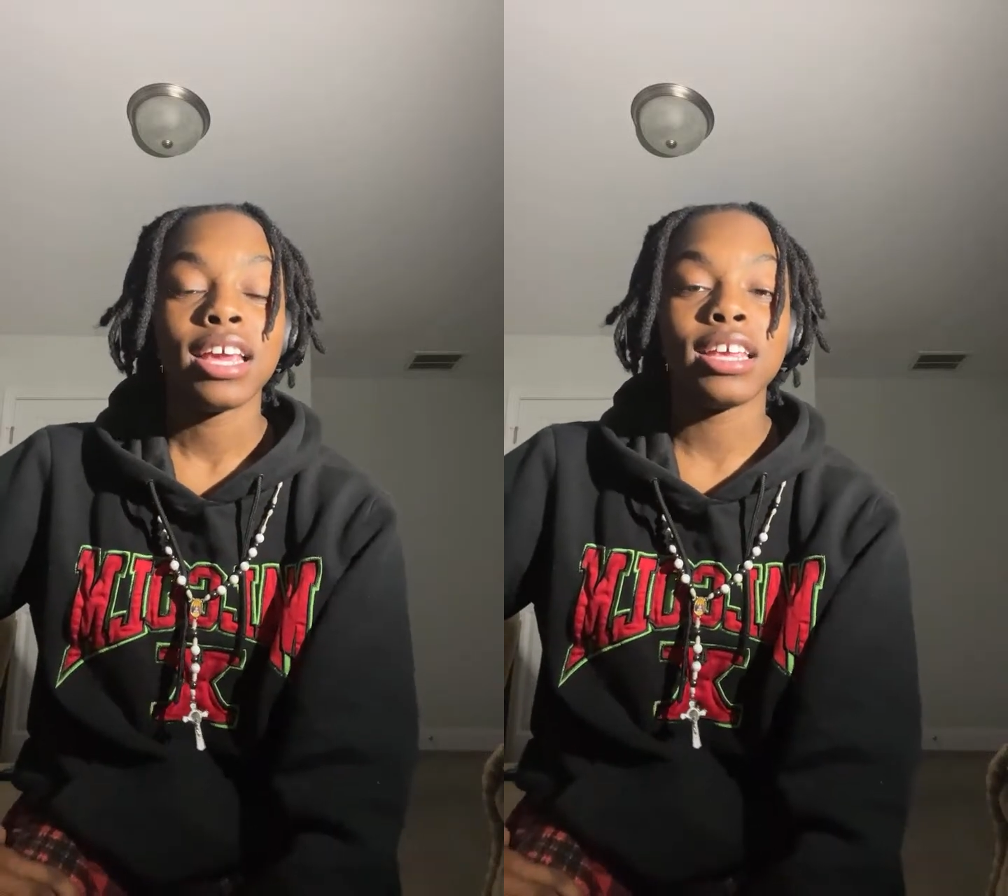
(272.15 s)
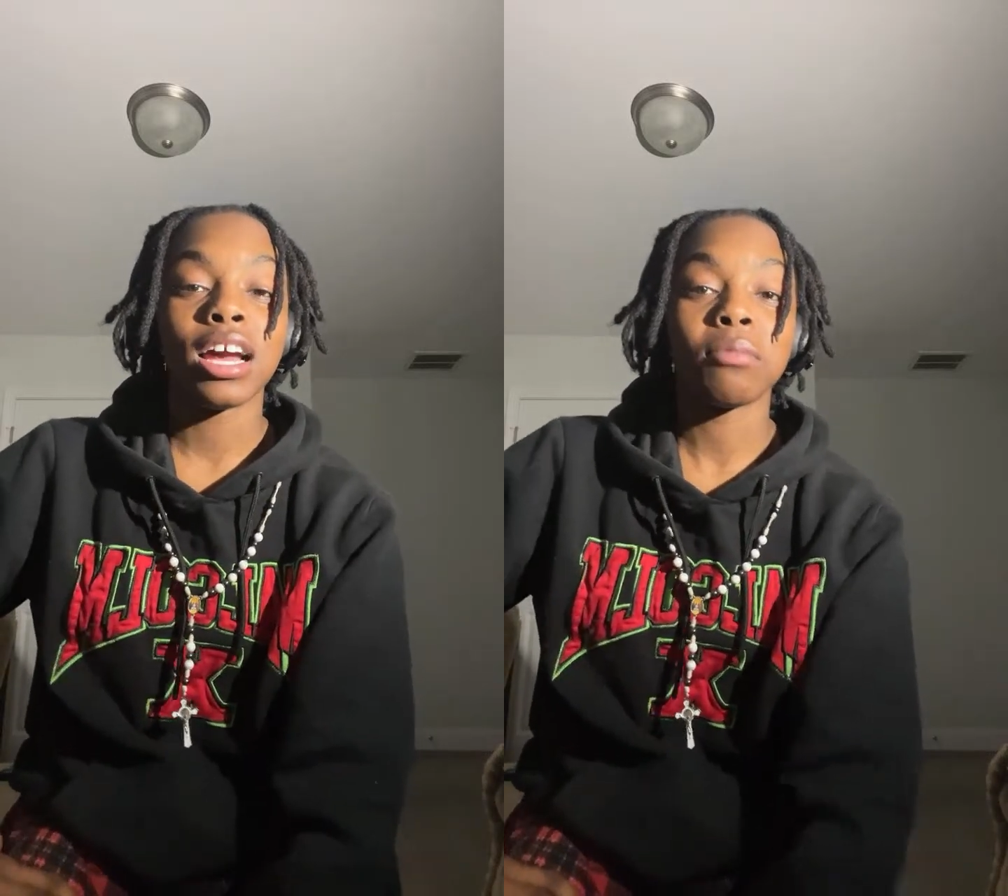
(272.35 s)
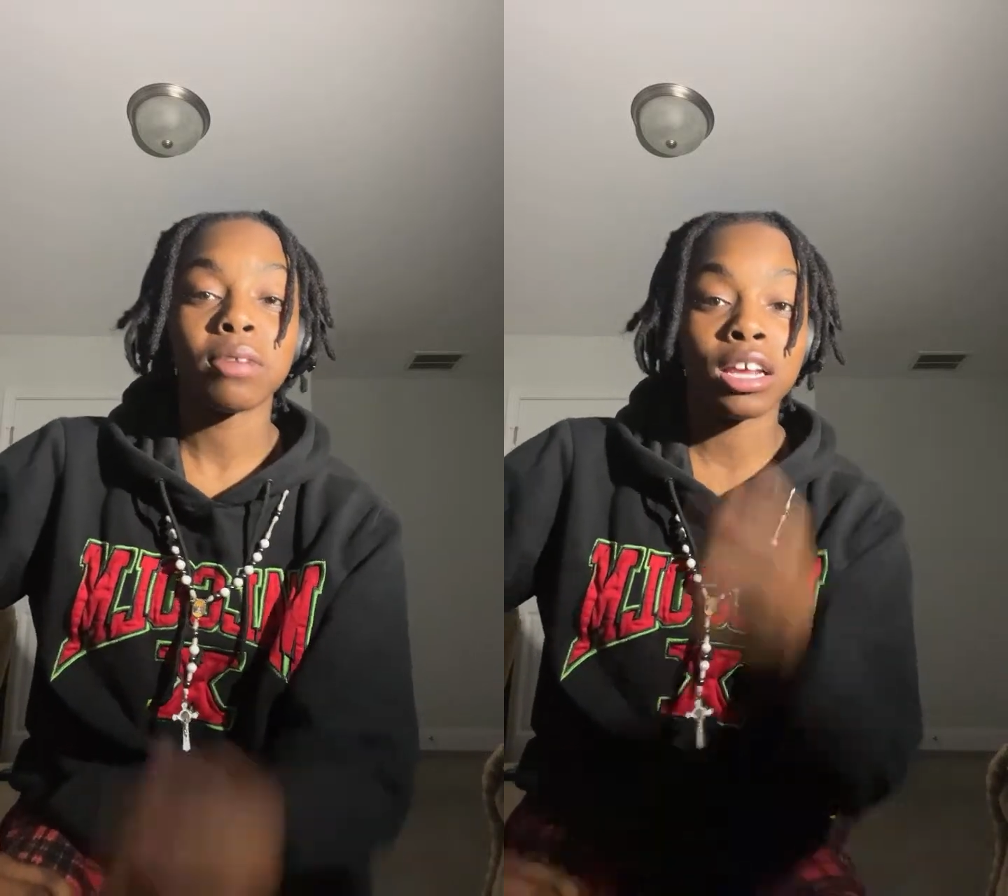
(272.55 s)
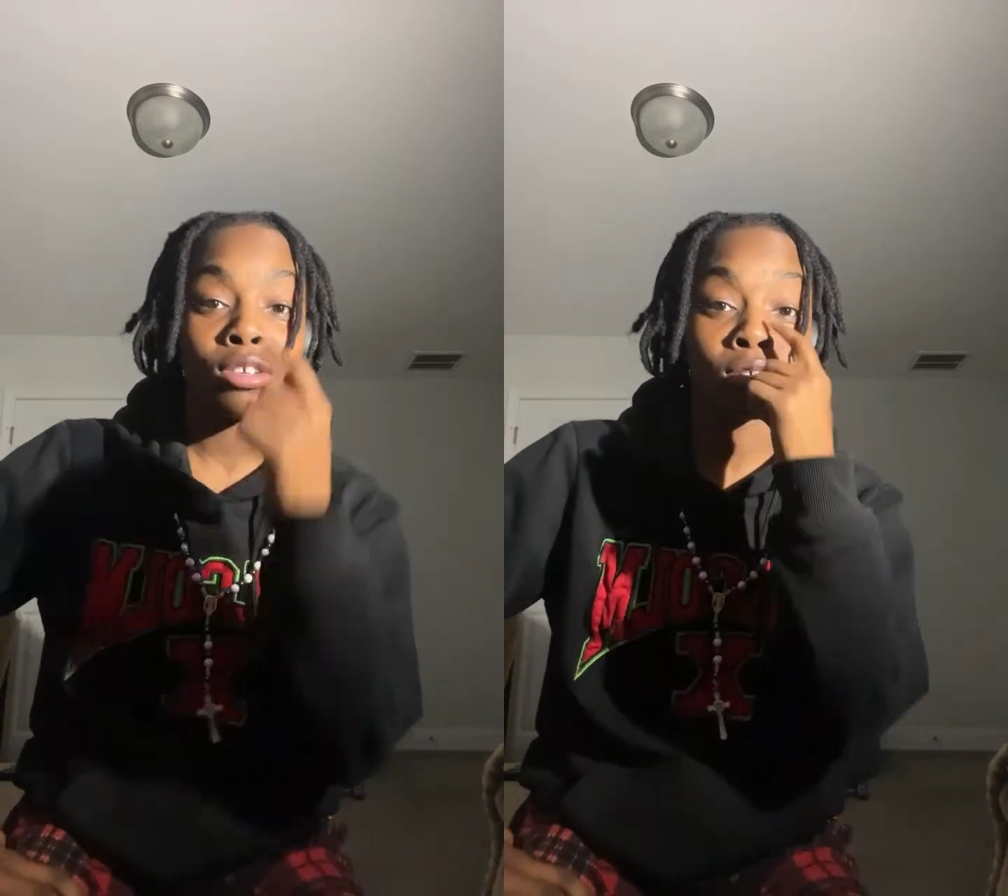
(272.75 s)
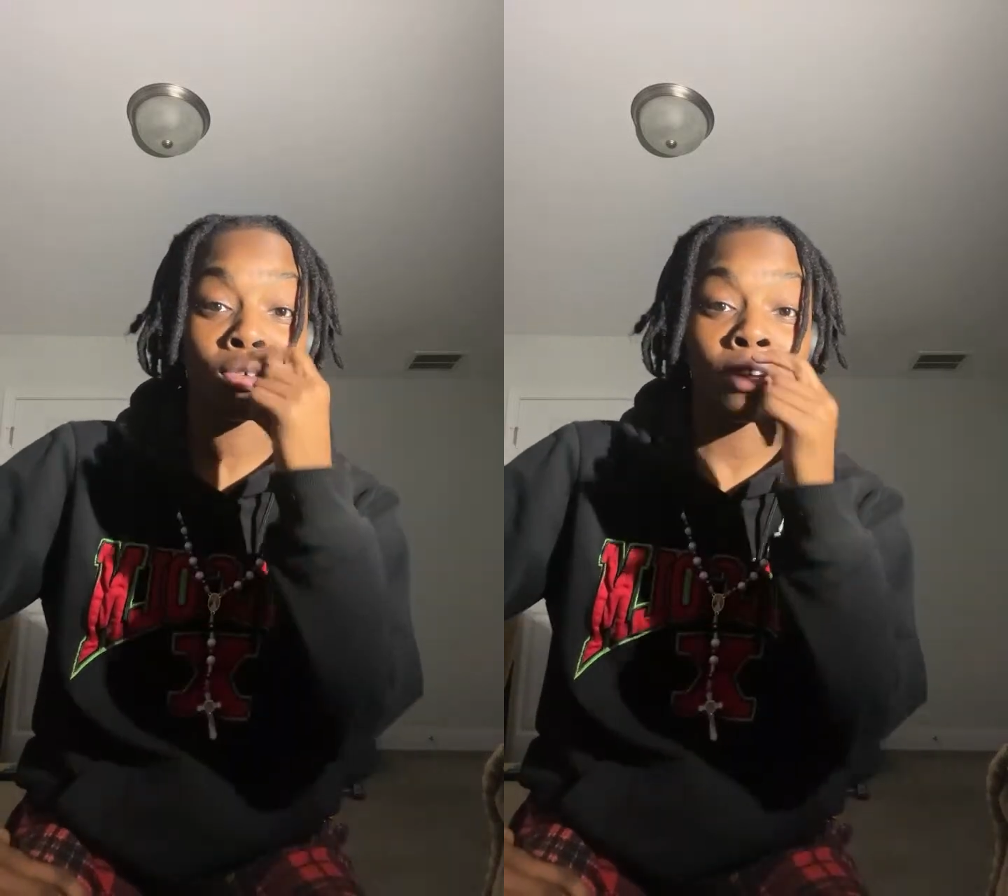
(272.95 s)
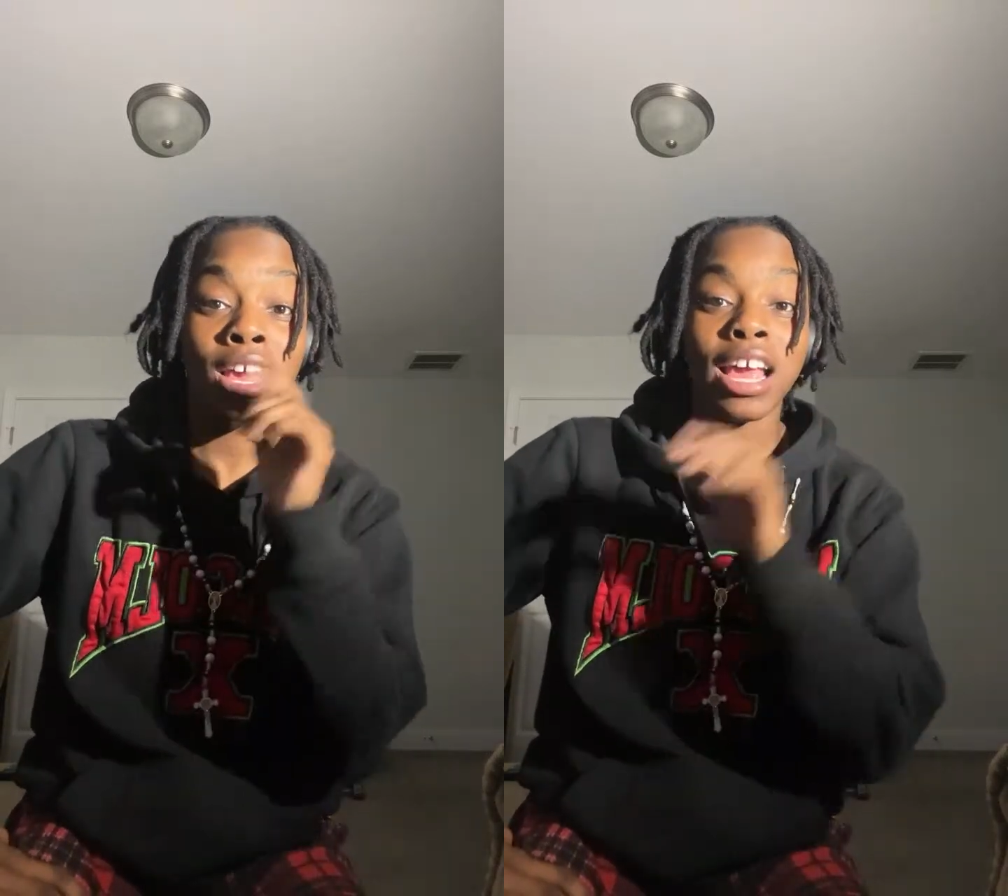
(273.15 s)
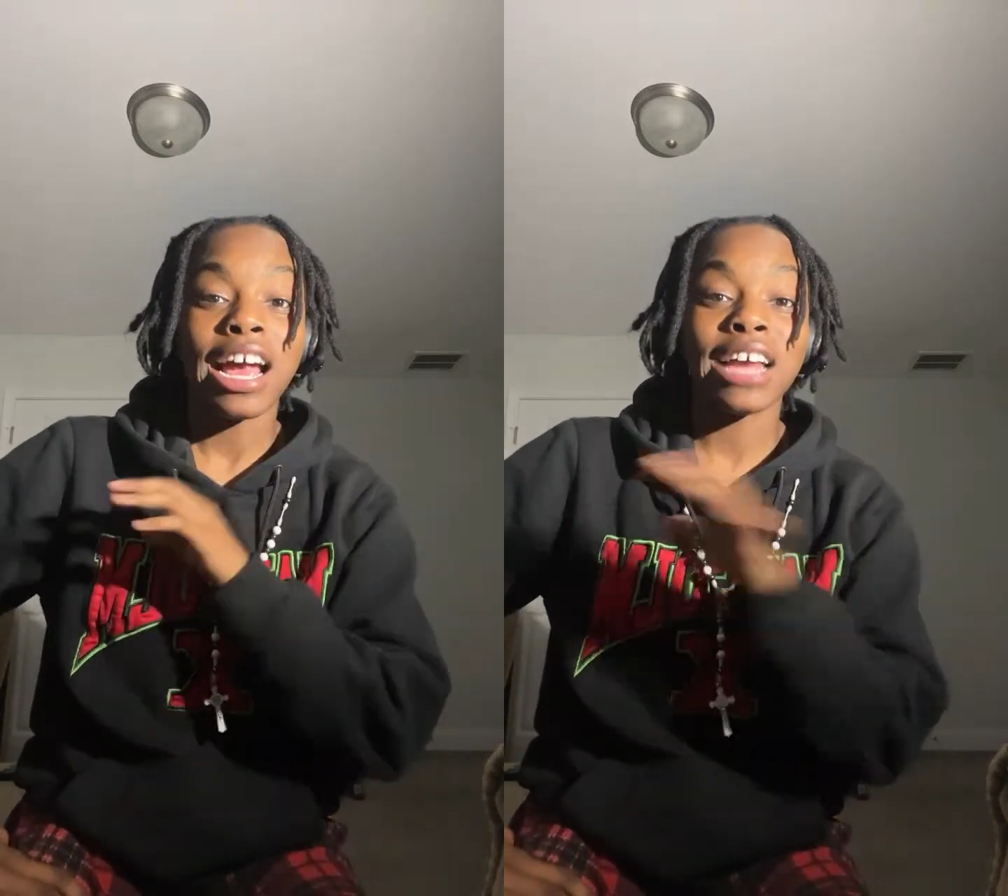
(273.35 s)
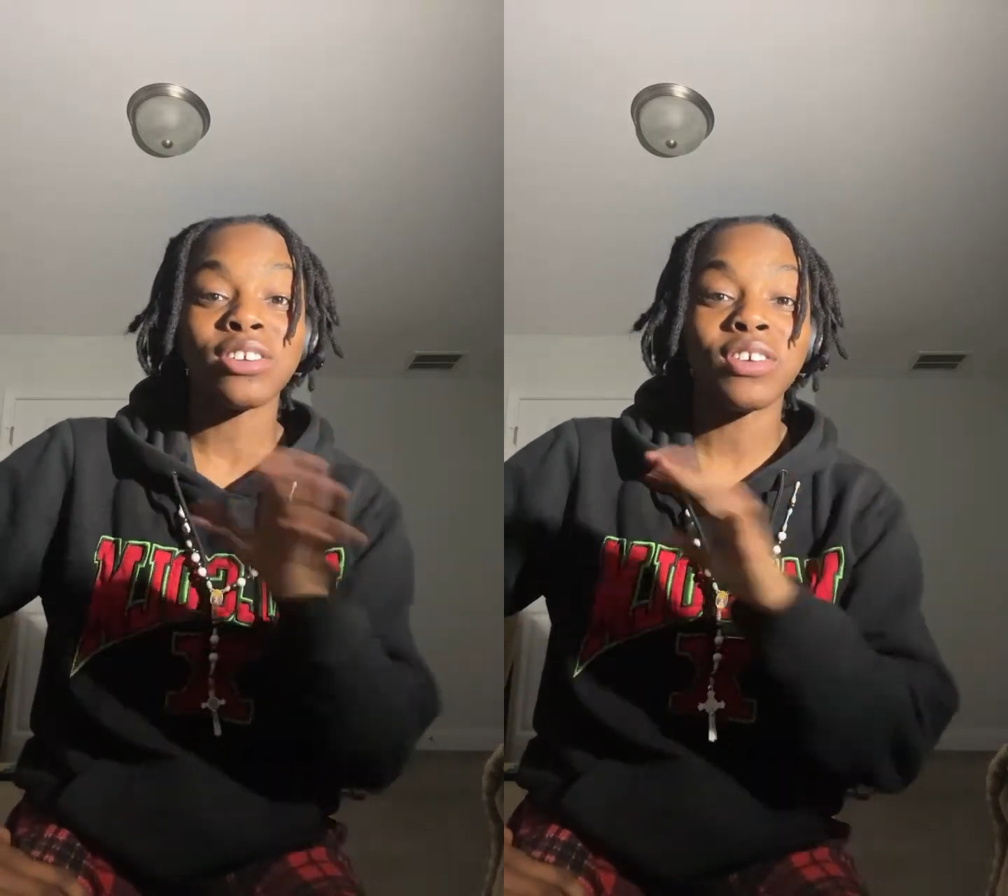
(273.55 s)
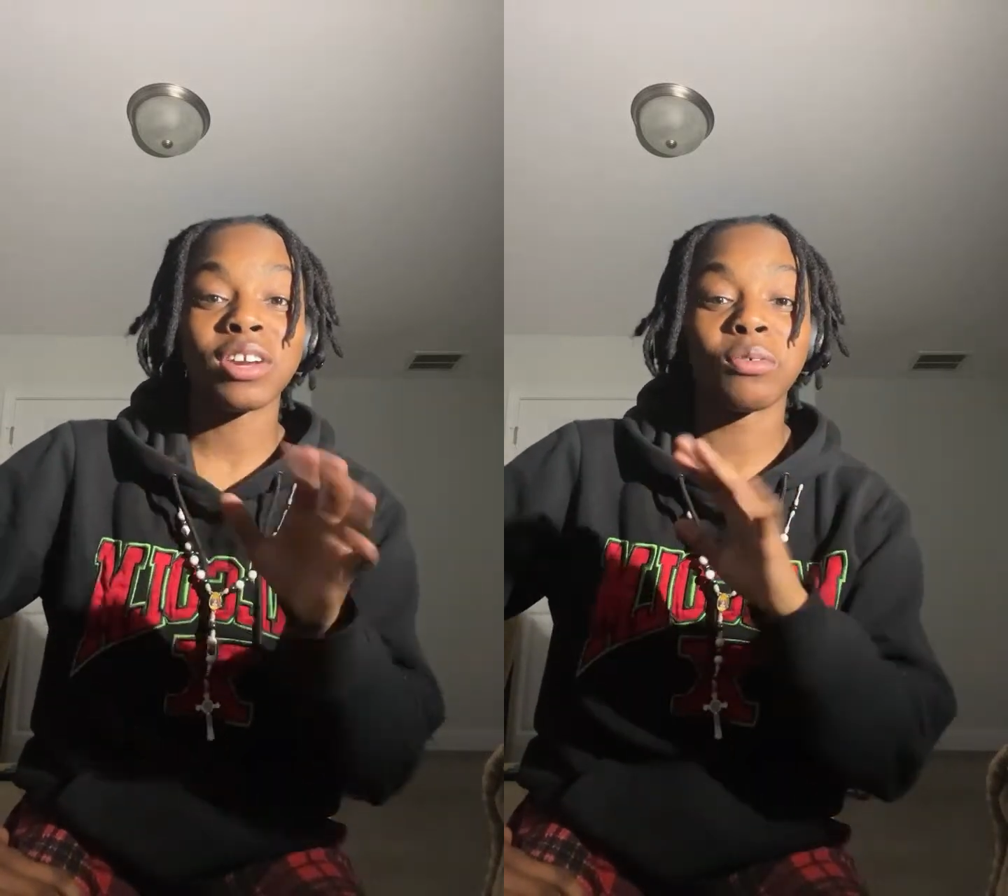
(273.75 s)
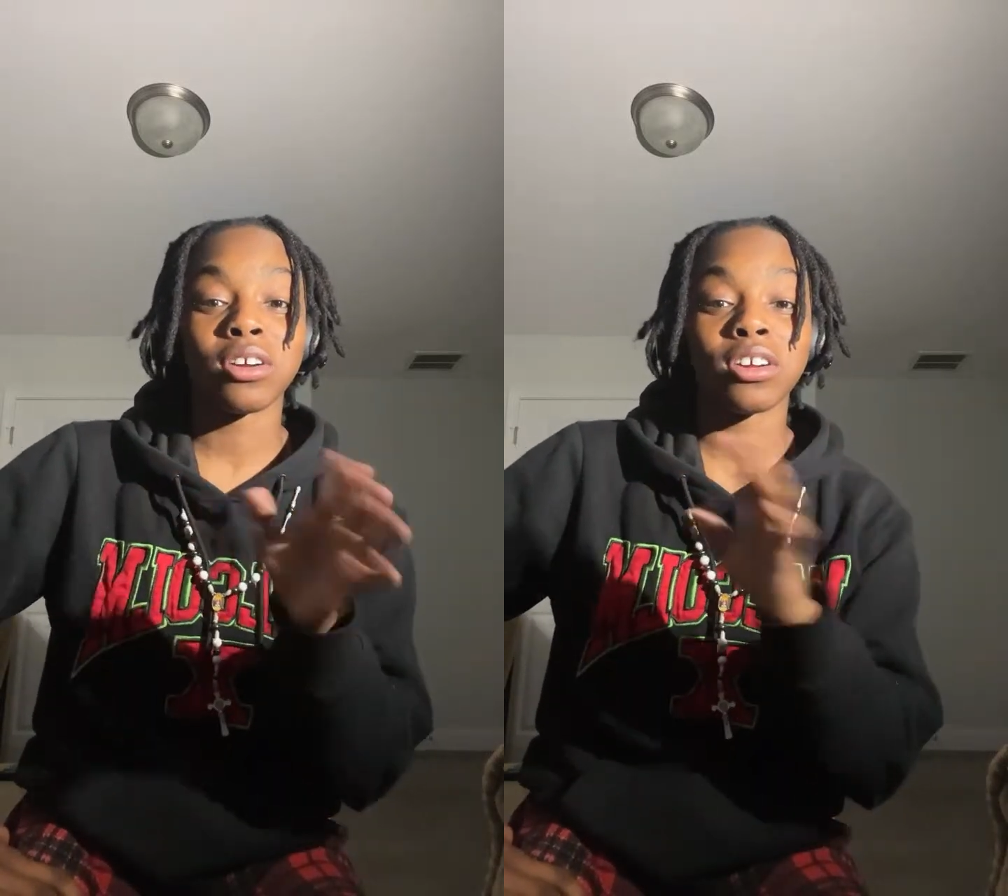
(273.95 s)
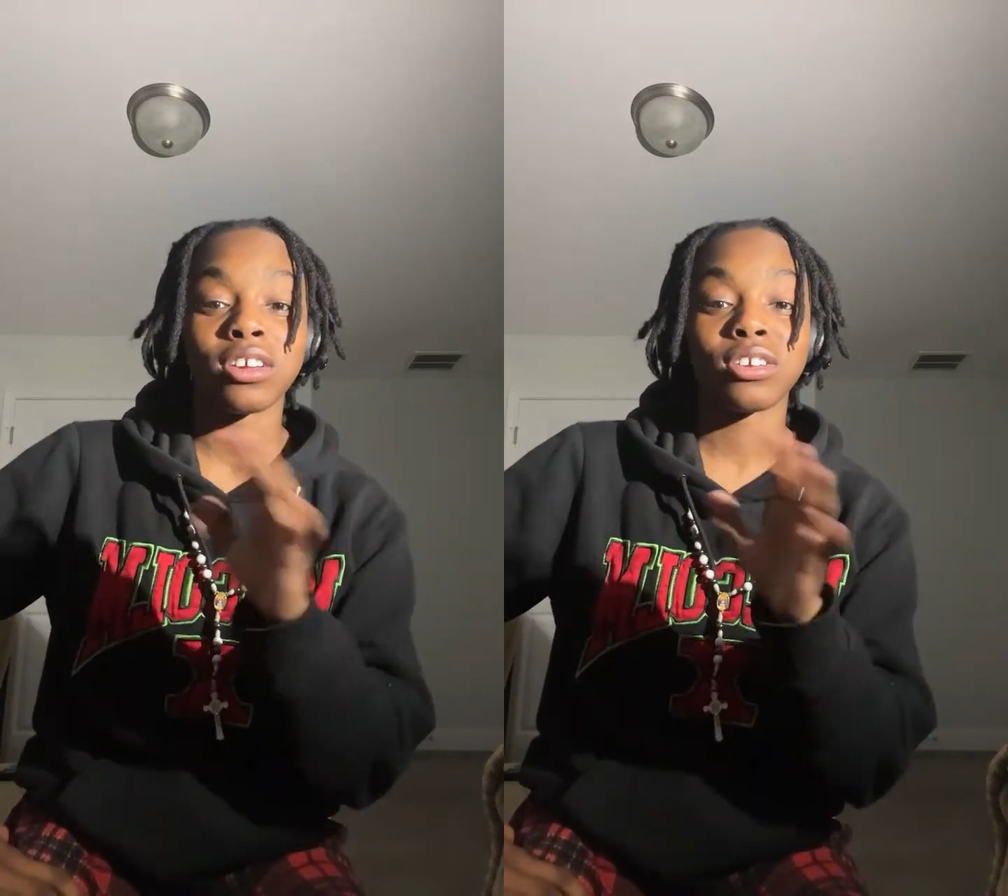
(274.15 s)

Yeah, I'm gonna be honest with you. I don't know how to work